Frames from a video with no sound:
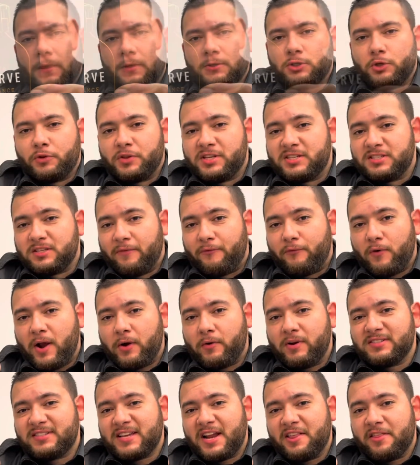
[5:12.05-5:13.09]
So this is the
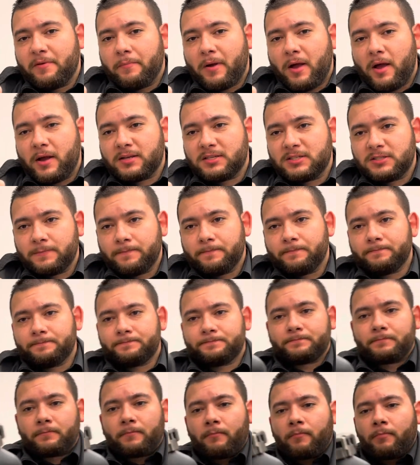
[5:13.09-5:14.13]
fragrance out of the box.
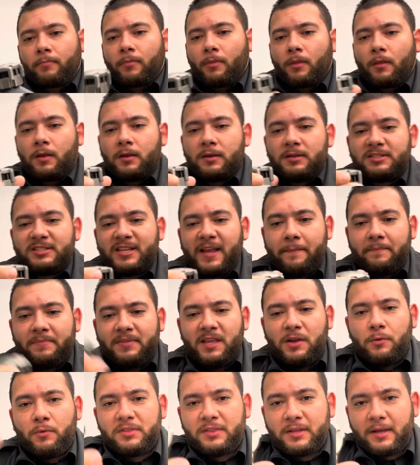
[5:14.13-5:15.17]
Same
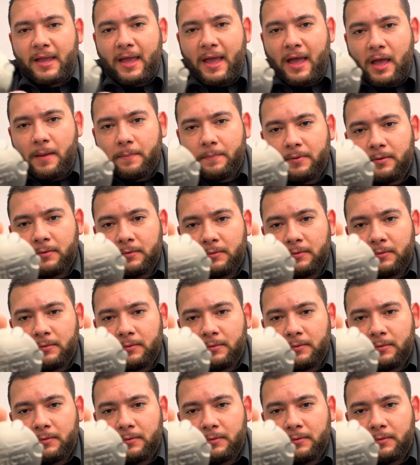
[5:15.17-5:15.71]
thing with the cap.